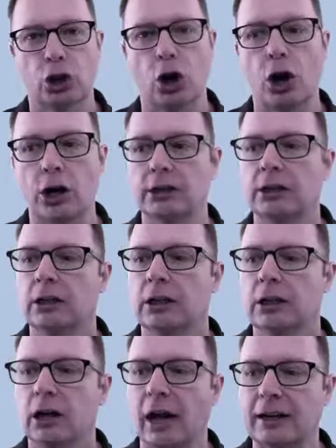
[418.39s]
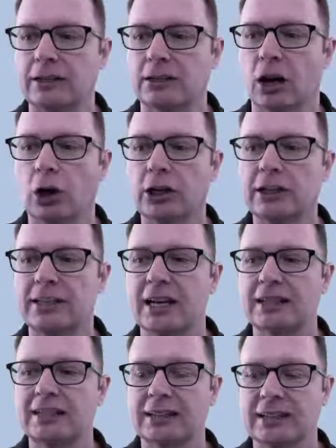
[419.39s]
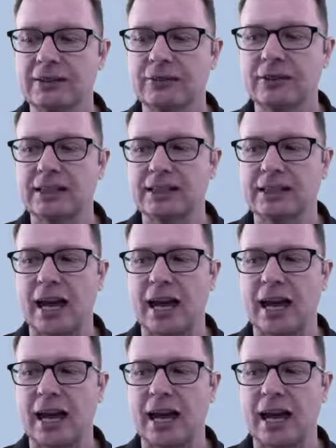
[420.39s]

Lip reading: chart, architect activity